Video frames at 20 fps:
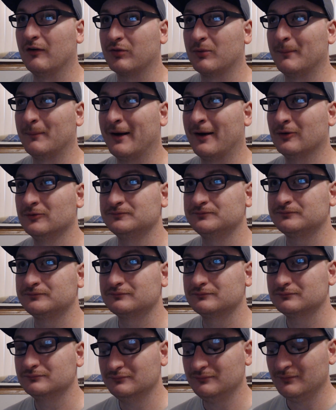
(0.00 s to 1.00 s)
the mountain,
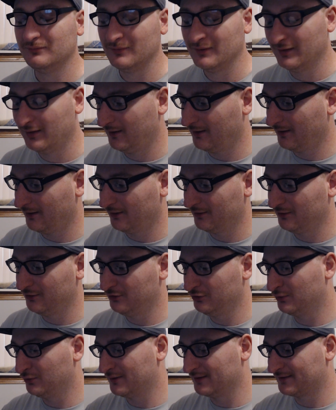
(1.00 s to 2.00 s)

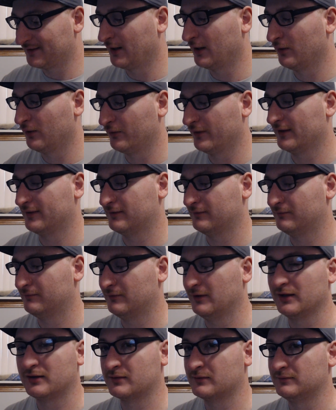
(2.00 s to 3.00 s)
you can tell that
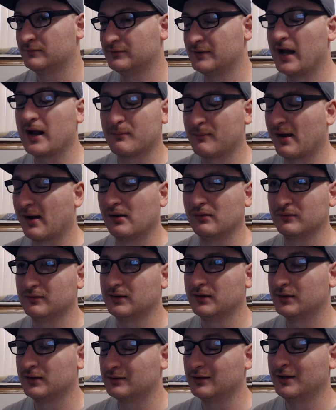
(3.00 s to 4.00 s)
it's not a mountain.
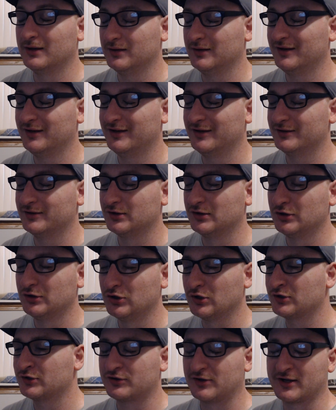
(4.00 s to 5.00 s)
It
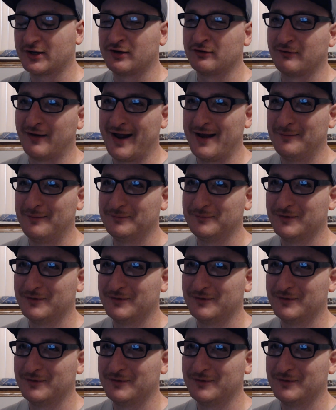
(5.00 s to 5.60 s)
looks like a ramp.